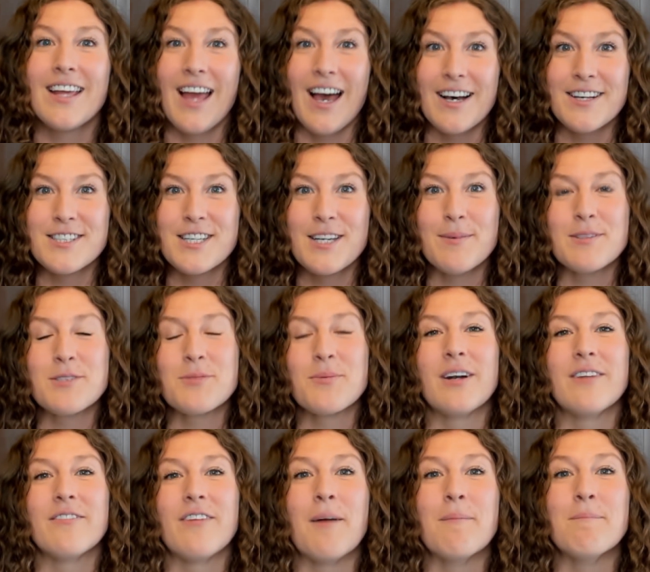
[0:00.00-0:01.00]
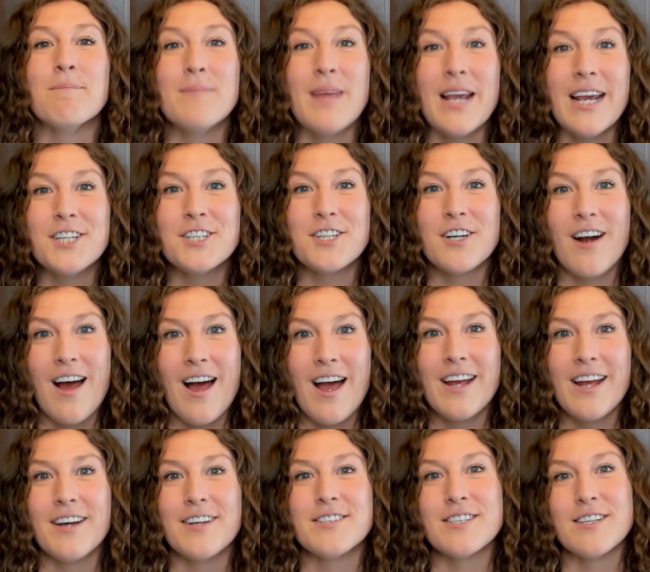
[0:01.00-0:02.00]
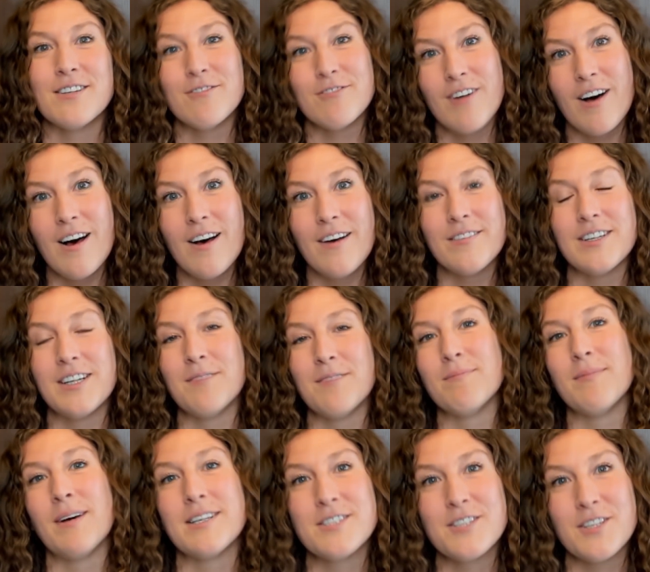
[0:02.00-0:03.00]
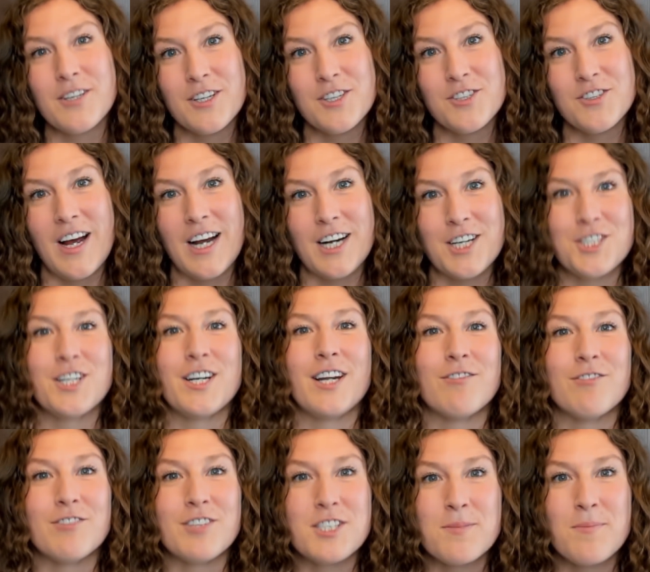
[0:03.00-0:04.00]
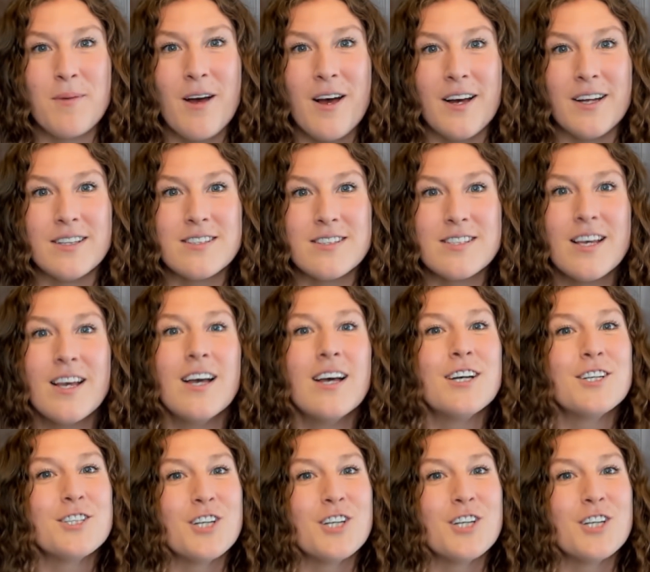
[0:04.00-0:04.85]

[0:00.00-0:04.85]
Calcium is one of our major ions involved in muscle contraction and response